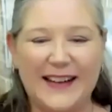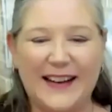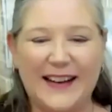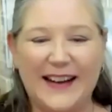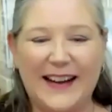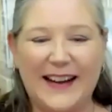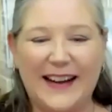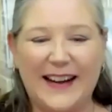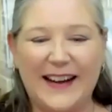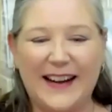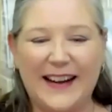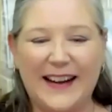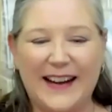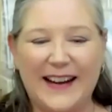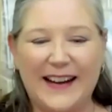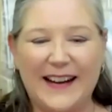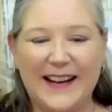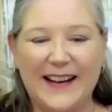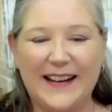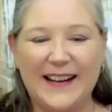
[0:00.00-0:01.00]

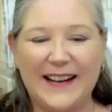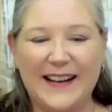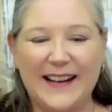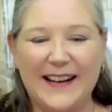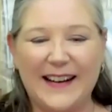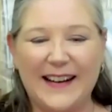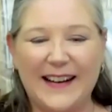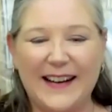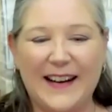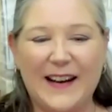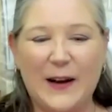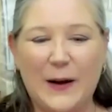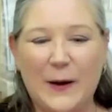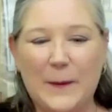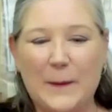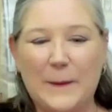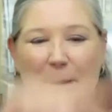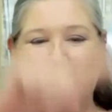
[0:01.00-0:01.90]
[no speech]